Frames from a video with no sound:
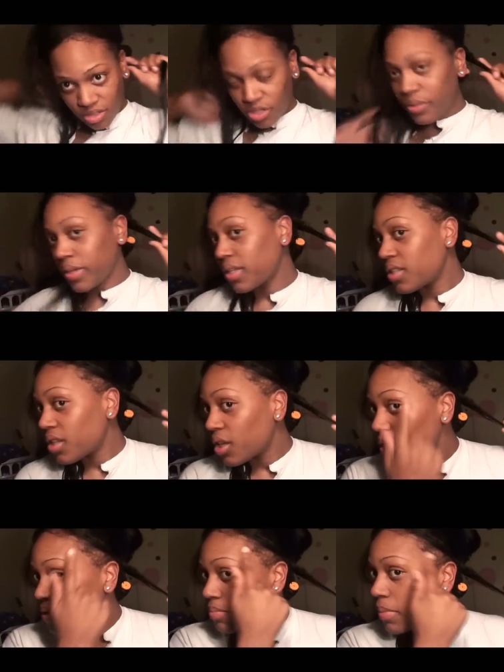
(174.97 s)
Do
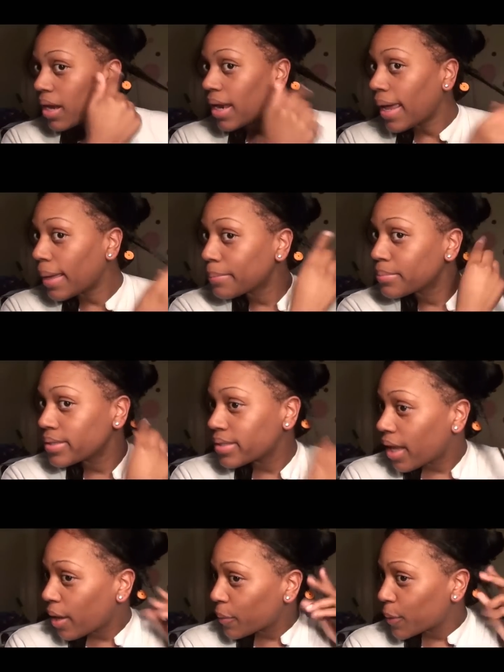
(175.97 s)
excuse my
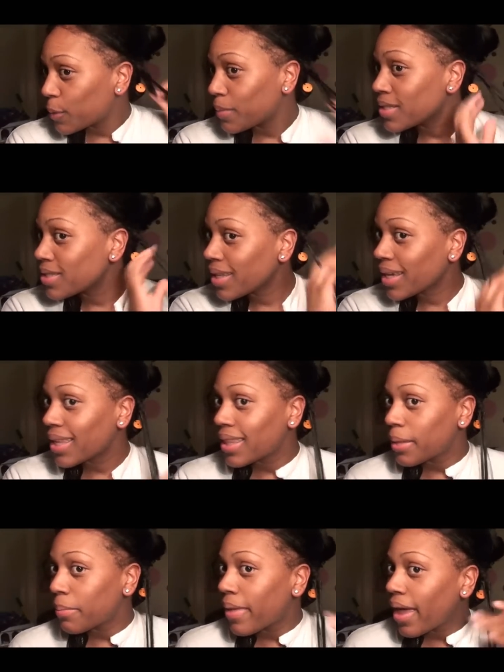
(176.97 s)
naps, I will be
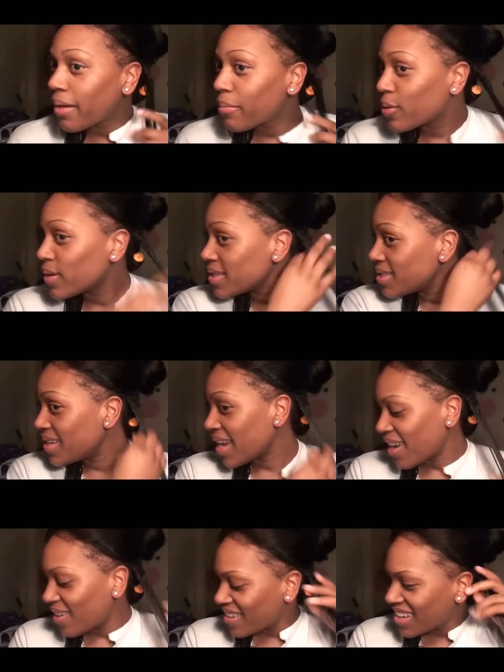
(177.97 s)
slicking them bad boys
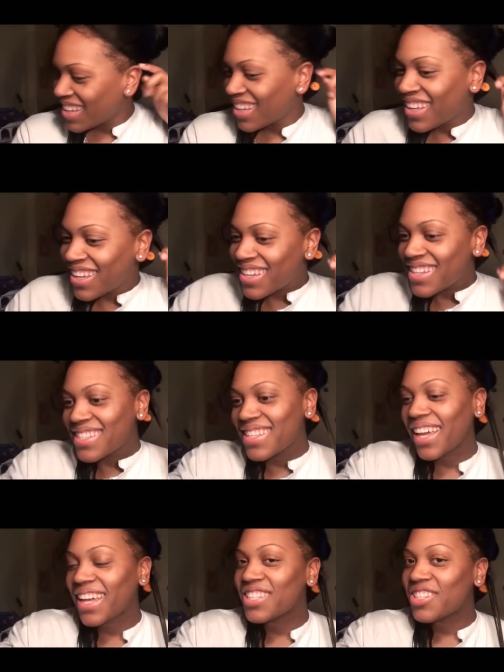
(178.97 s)
down.
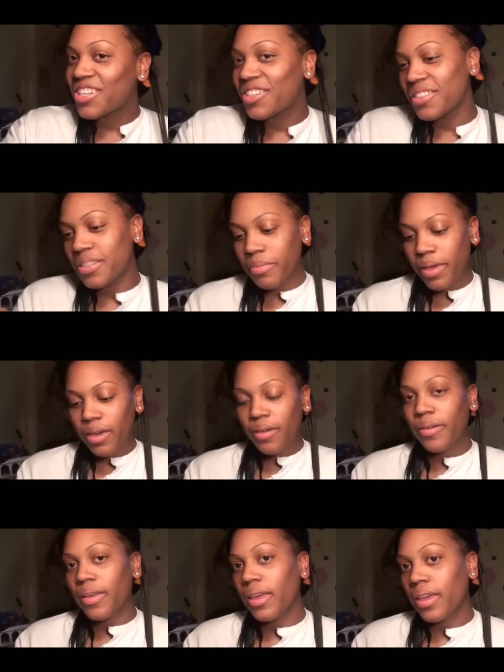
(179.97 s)
Take a generous
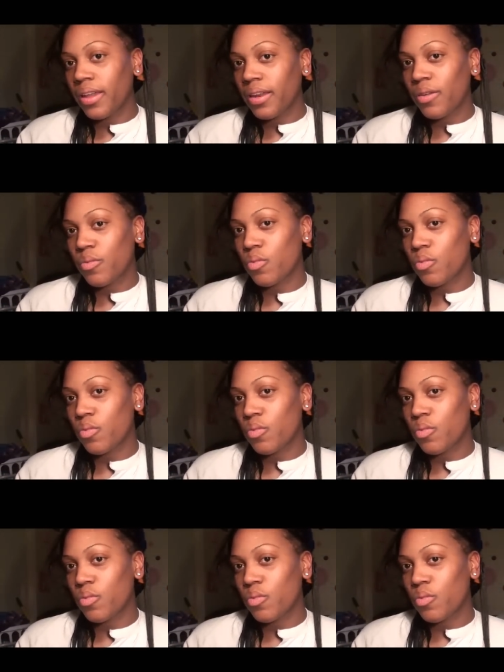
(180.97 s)
amount and